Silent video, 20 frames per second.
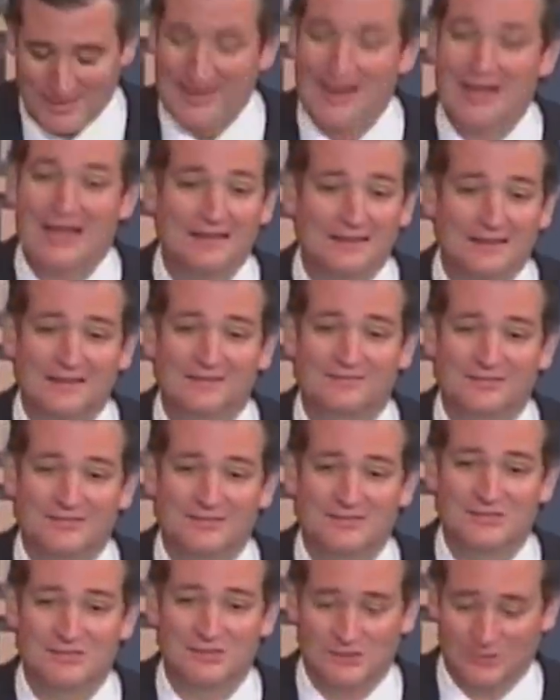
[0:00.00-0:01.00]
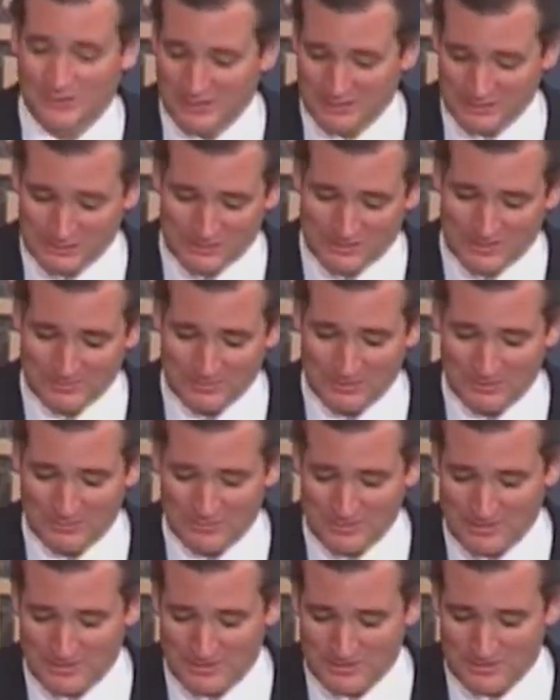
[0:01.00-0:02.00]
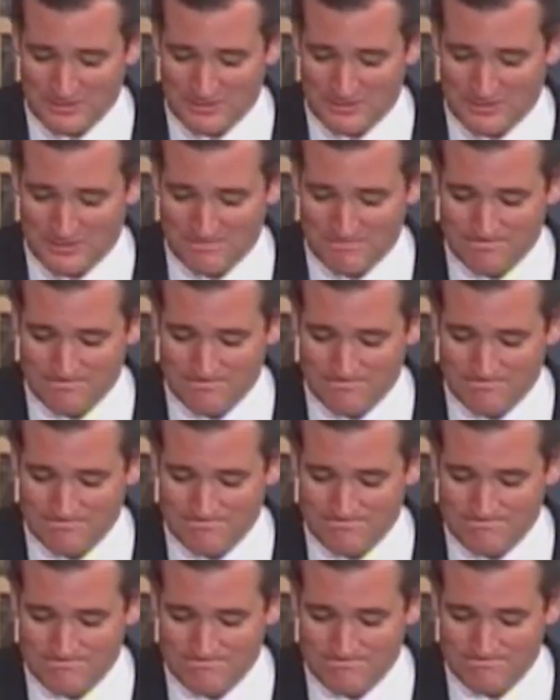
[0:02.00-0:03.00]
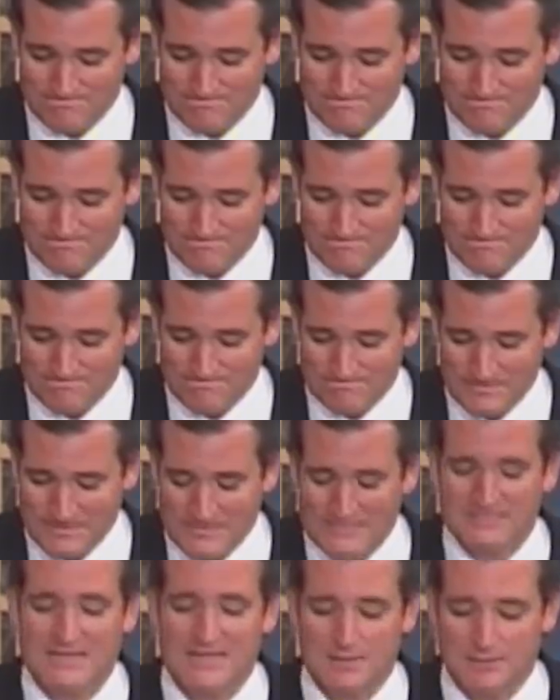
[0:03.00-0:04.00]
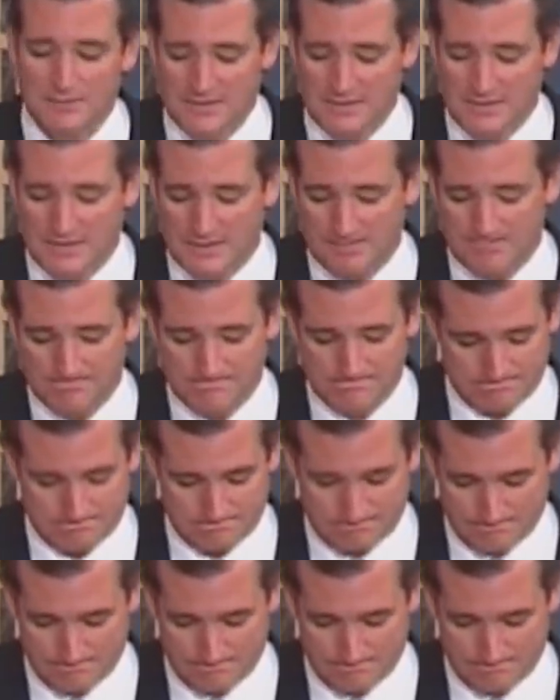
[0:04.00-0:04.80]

And I love this story, and so I'm going to read it to you. Sam I Am.